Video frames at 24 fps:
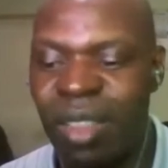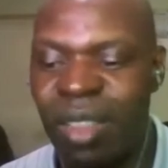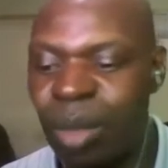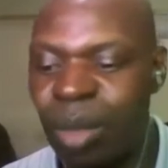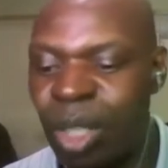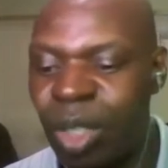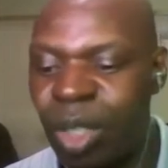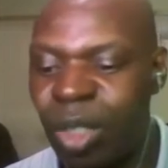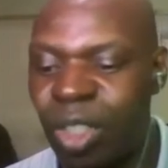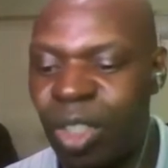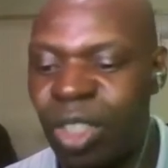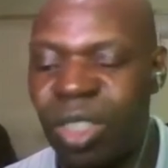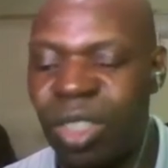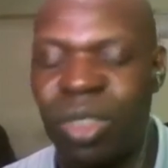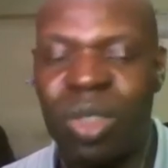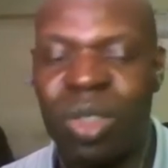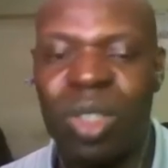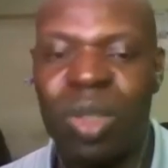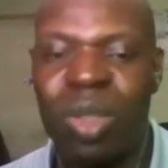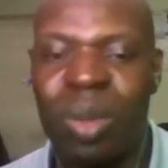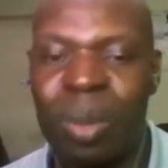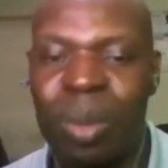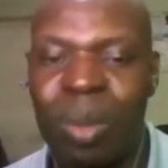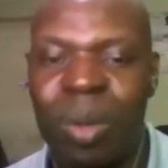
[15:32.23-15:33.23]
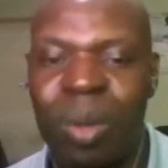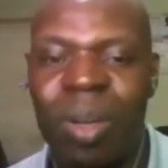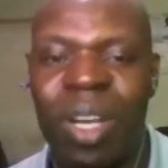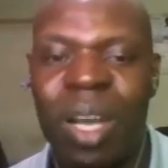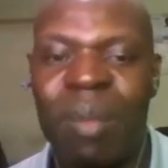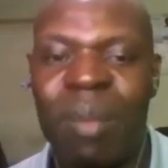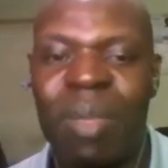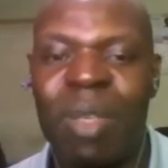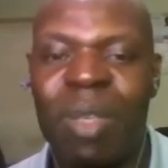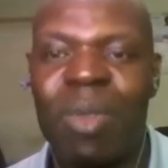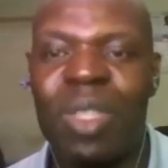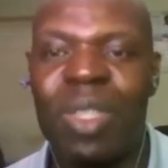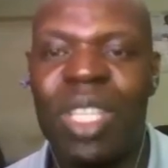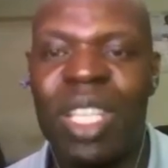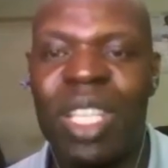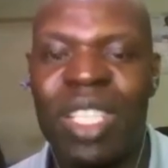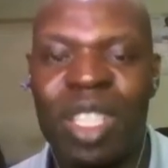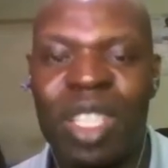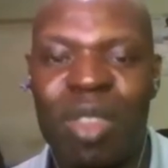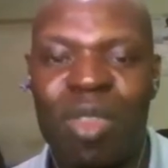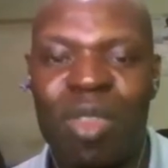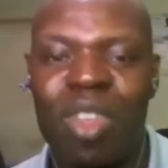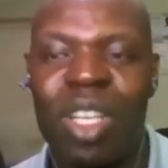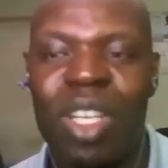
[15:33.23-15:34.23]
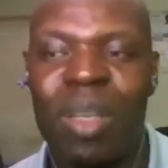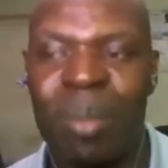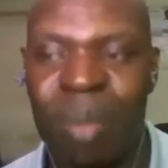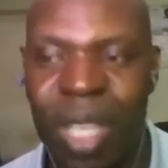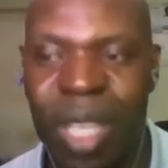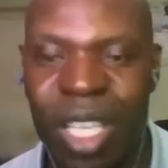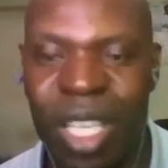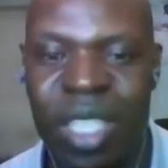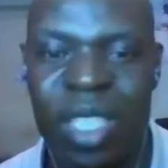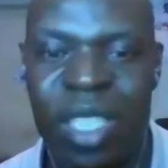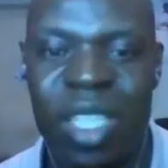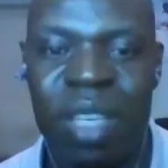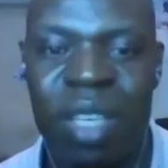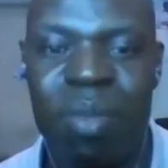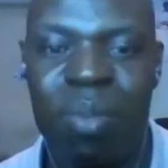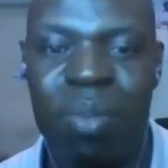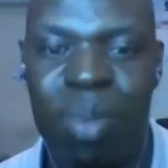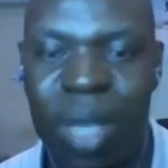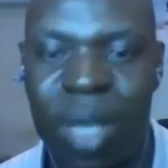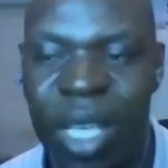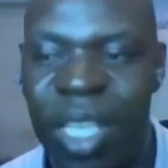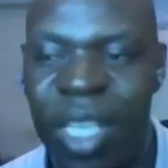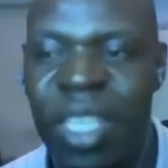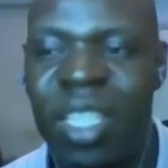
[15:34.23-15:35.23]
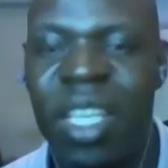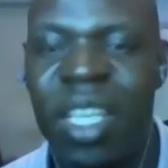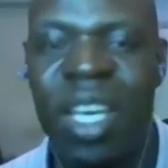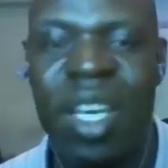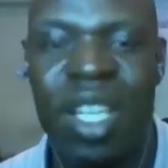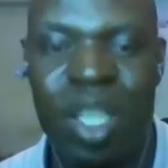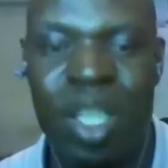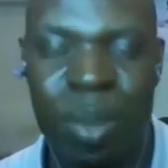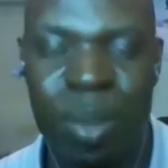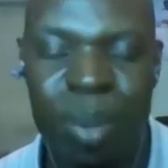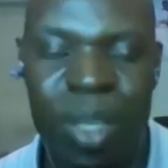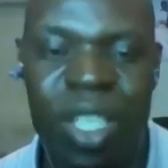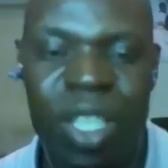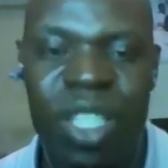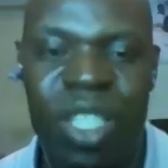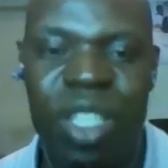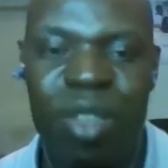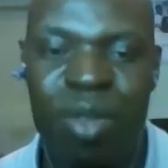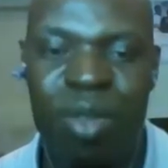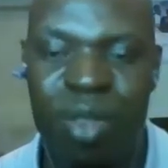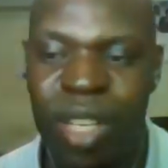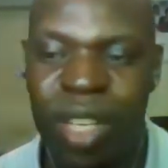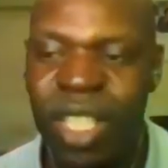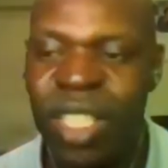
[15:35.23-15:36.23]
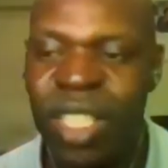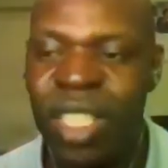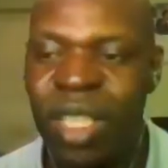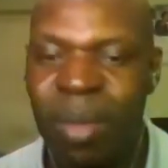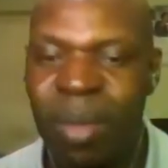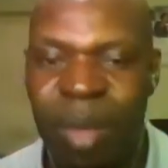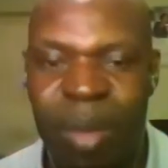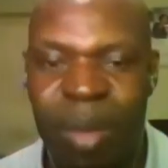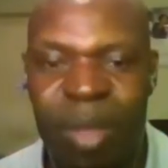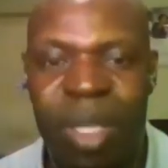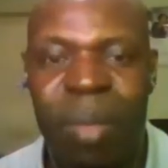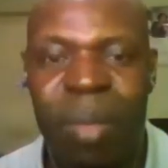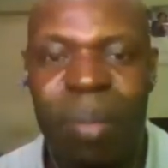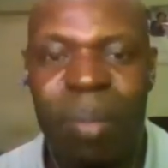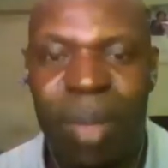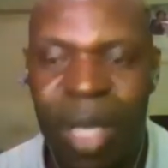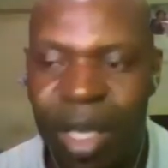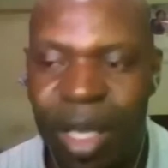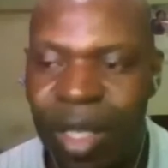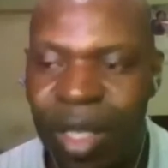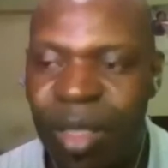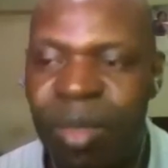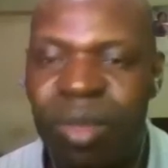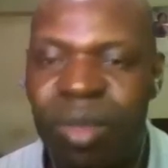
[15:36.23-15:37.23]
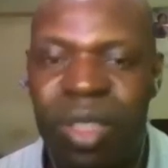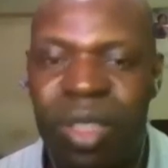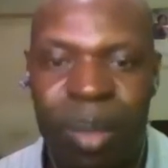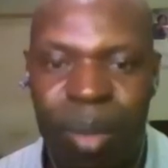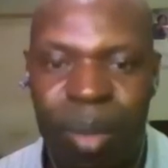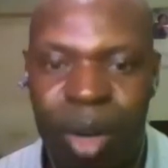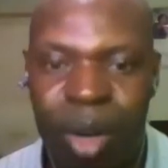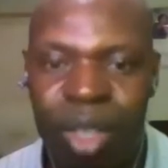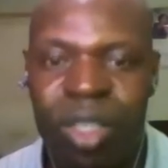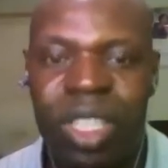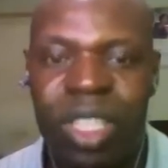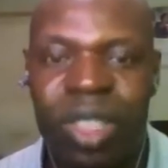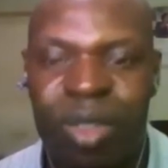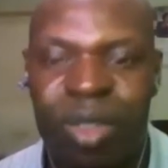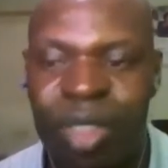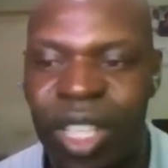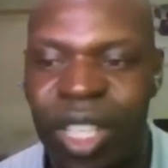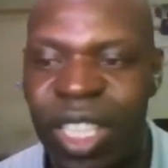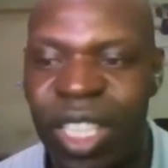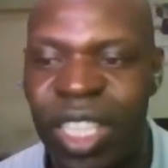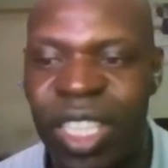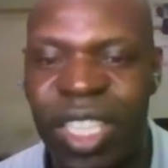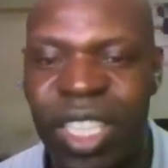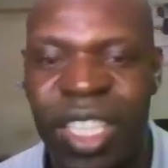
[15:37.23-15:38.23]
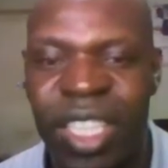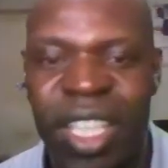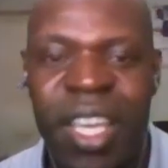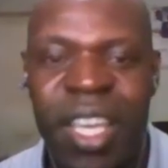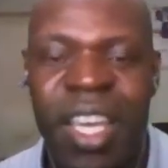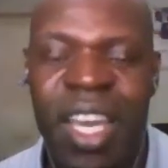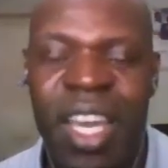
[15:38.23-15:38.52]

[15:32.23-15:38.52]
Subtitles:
because those people coming with a different mix, they play spin differently, maybe they play the ball differently.